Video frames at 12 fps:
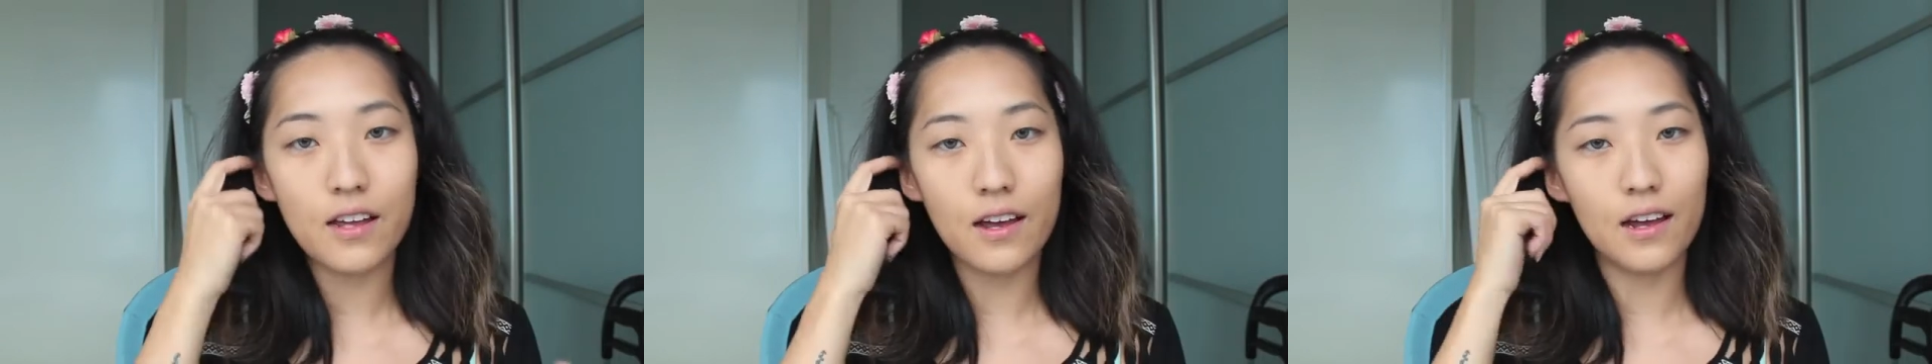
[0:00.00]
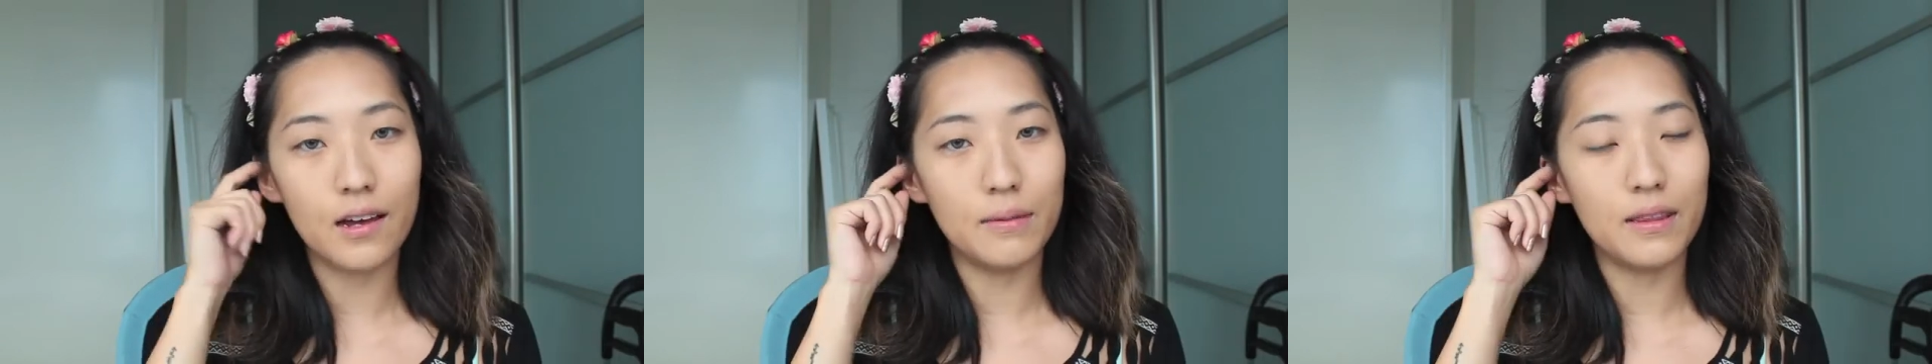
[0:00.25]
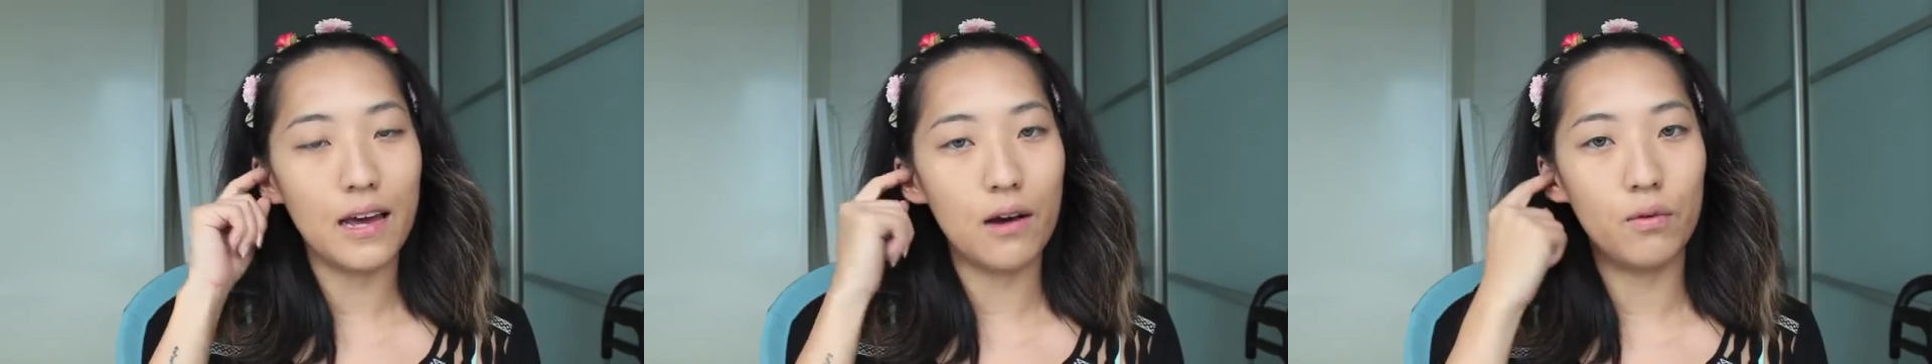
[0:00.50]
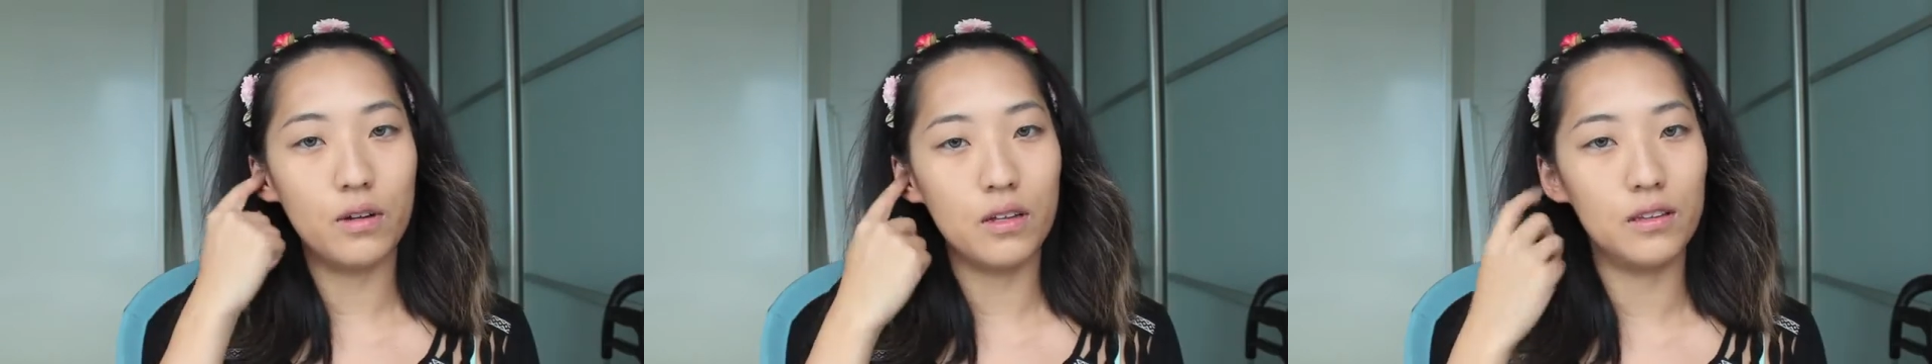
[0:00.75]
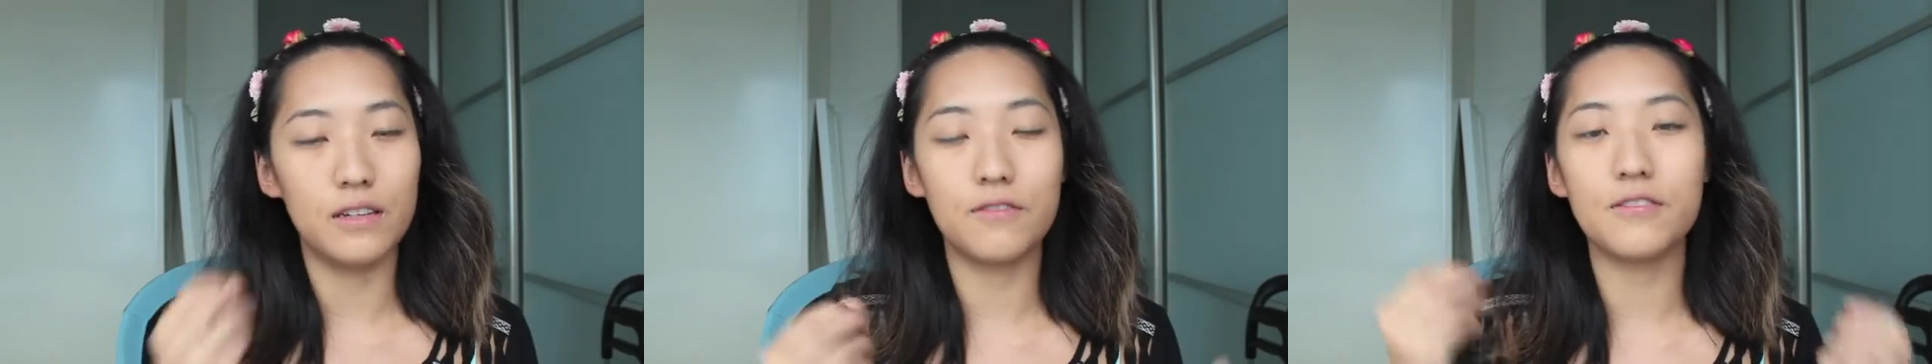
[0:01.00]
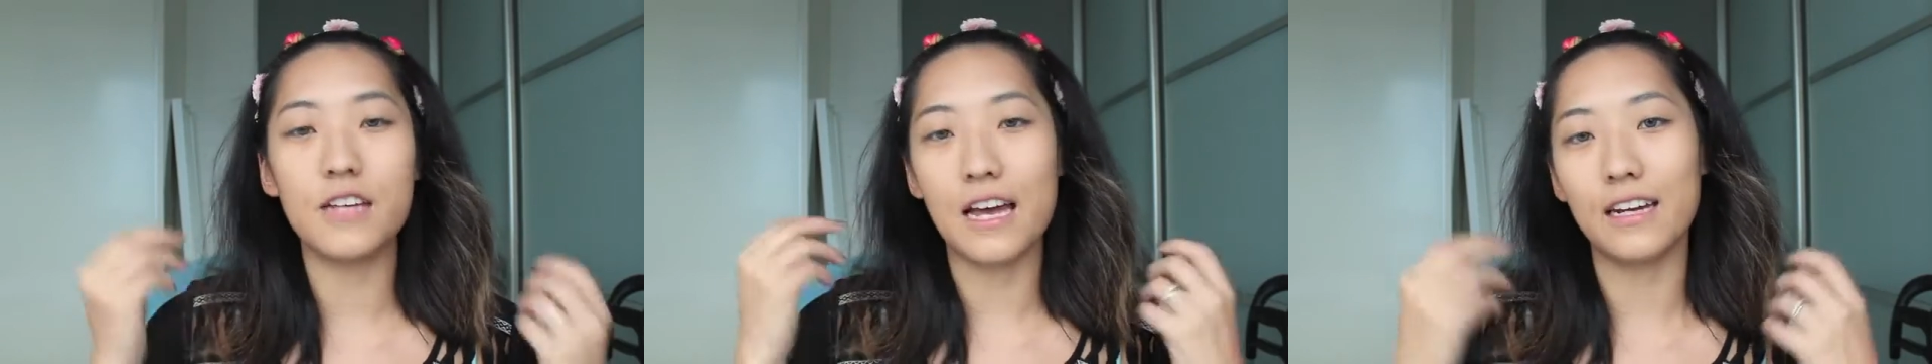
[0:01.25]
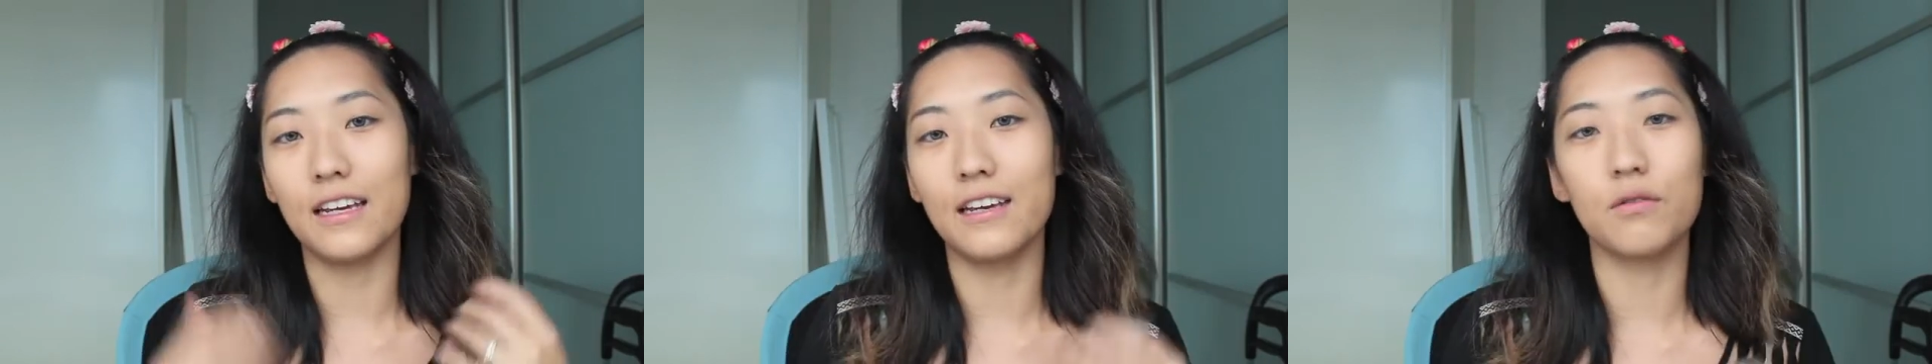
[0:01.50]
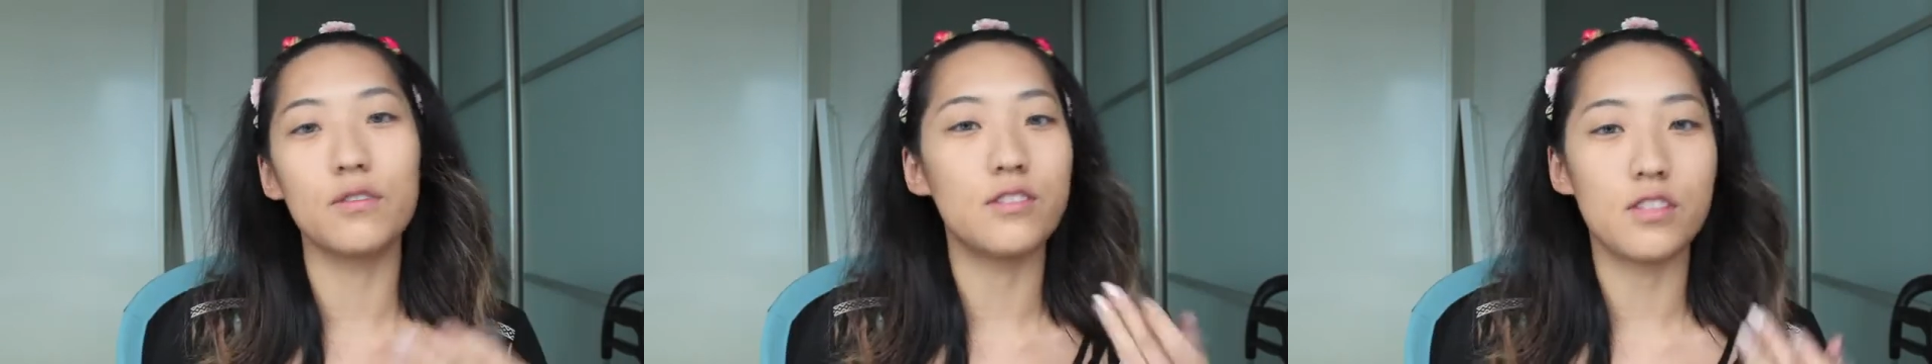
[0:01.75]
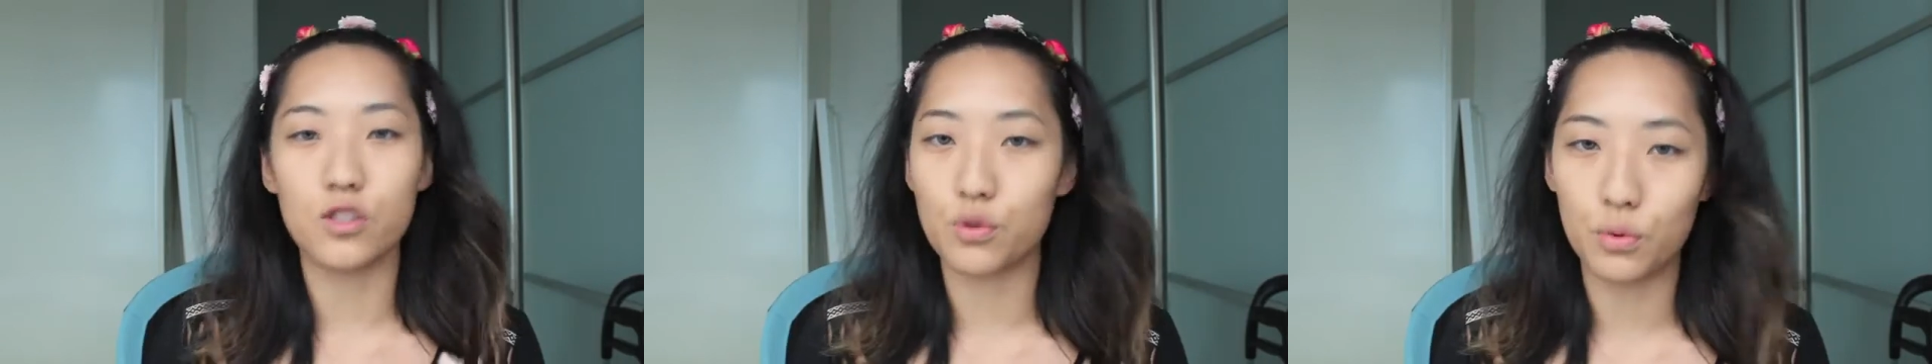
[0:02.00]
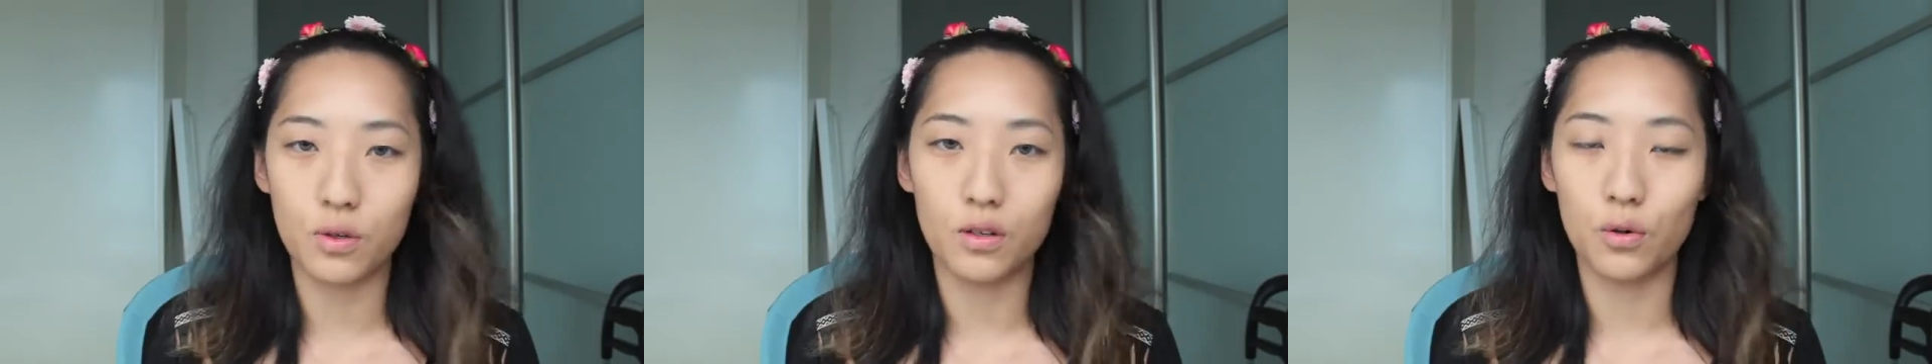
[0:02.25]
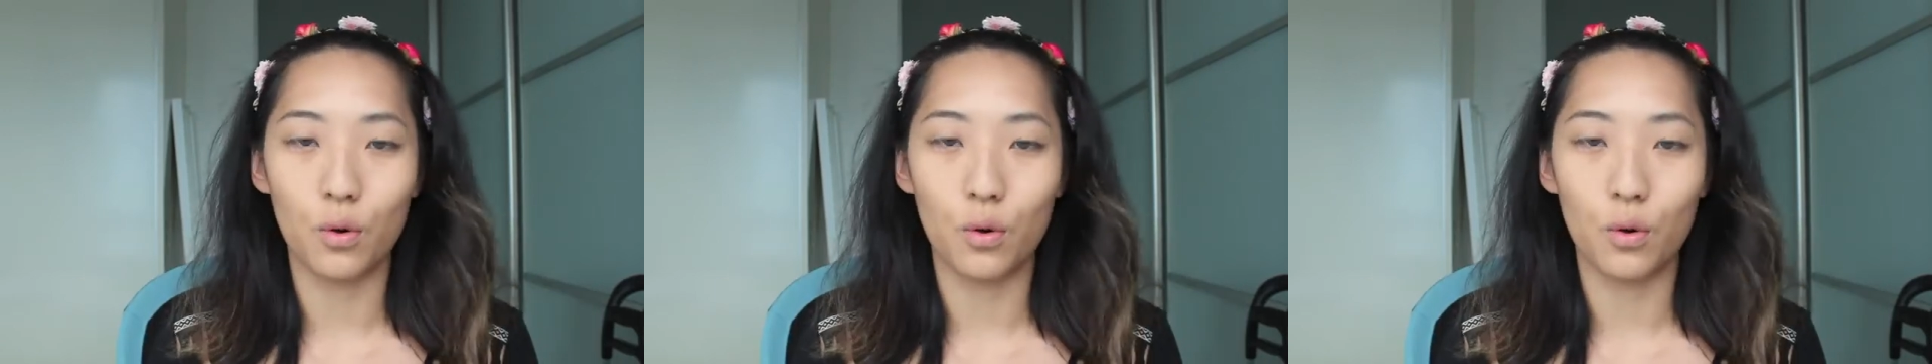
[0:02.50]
and that will lift any residual